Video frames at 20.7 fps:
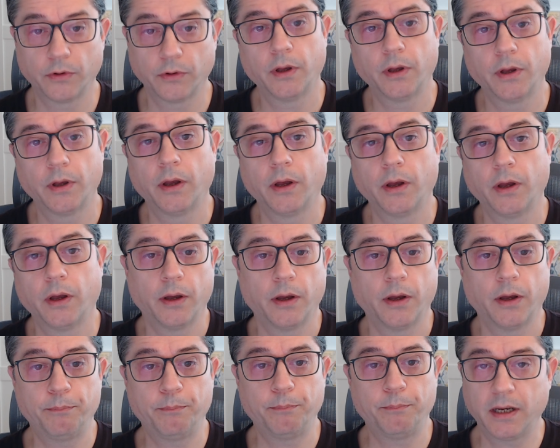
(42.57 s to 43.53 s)

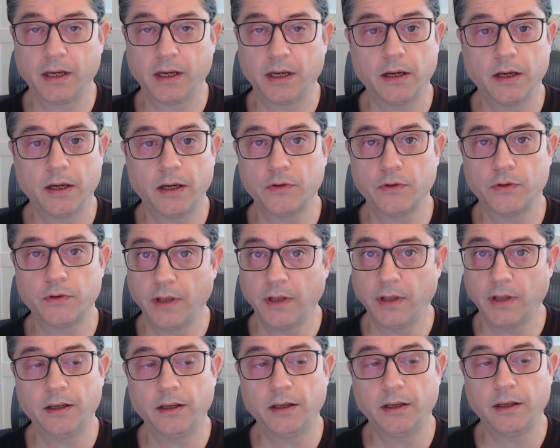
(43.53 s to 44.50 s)
because they need
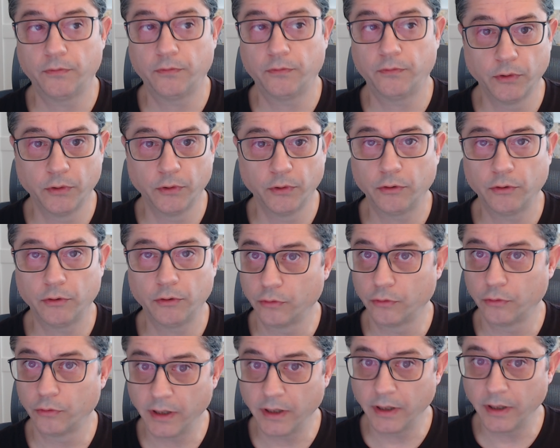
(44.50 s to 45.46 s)
food to live
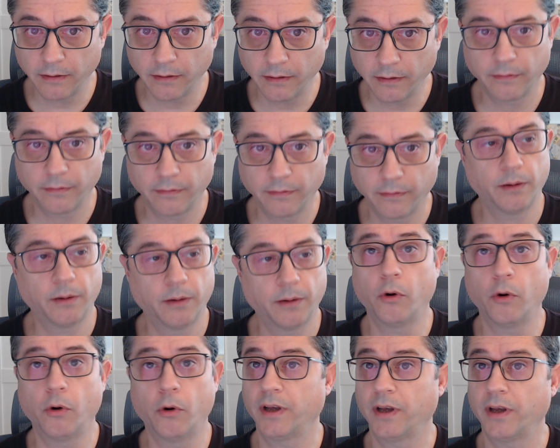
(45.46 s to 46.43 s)
more than
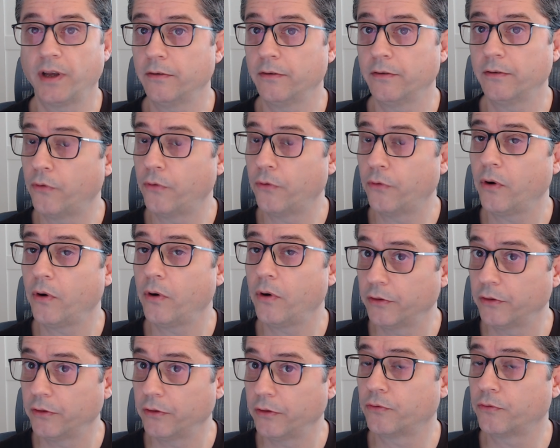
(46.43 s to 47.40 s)
400
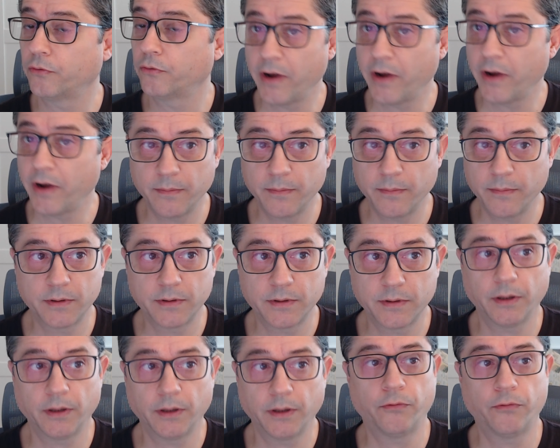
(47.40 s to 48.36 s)
frames. 400
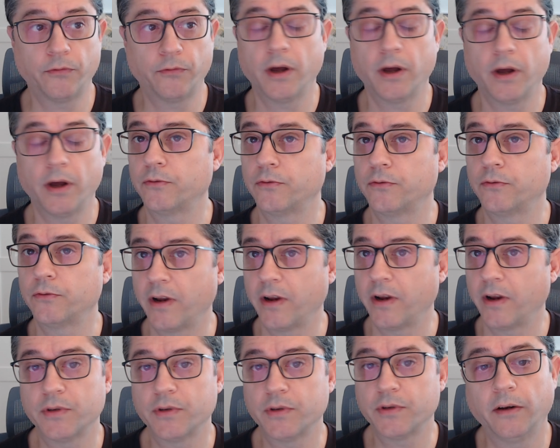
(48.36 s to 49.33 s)
frames are
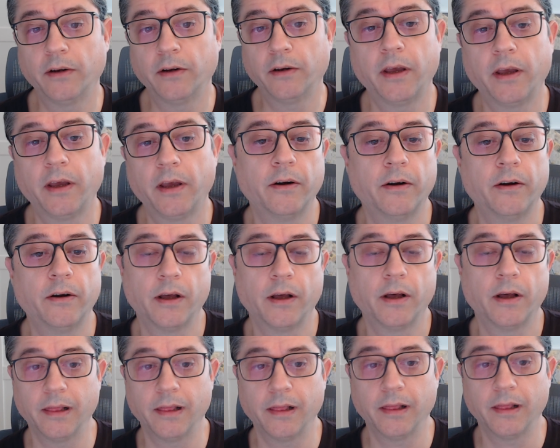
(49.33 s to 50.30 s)
their
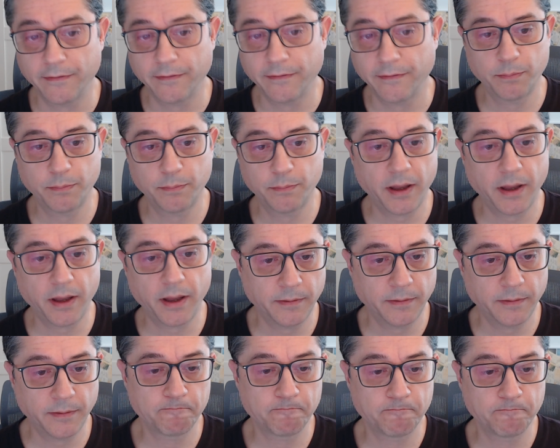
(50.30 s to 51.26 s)
lifespan.
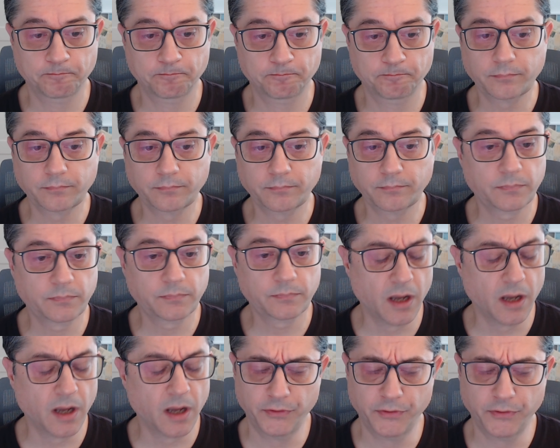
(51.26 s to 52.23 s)
After
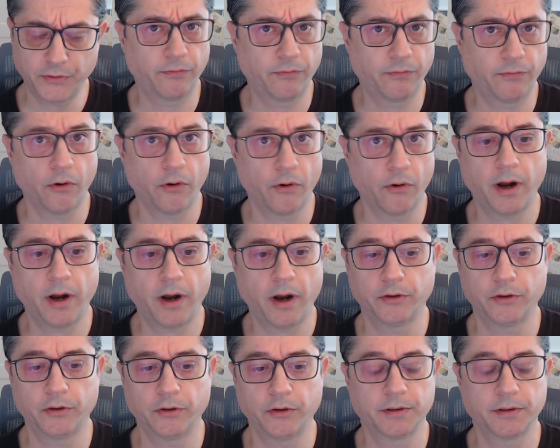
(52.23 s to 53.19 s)
400
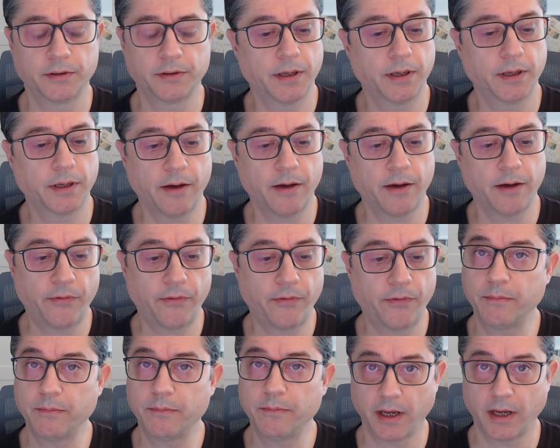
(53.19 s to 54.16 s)
frames they
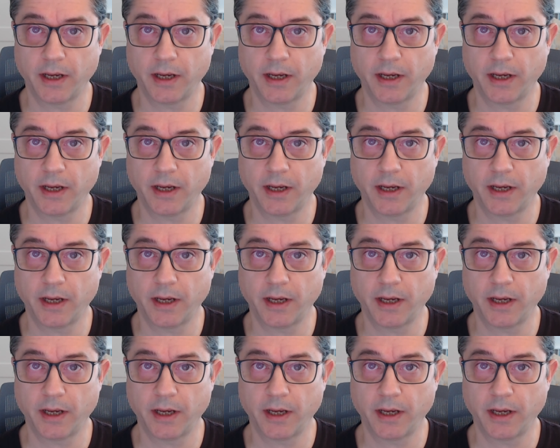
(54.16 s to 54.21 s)
die,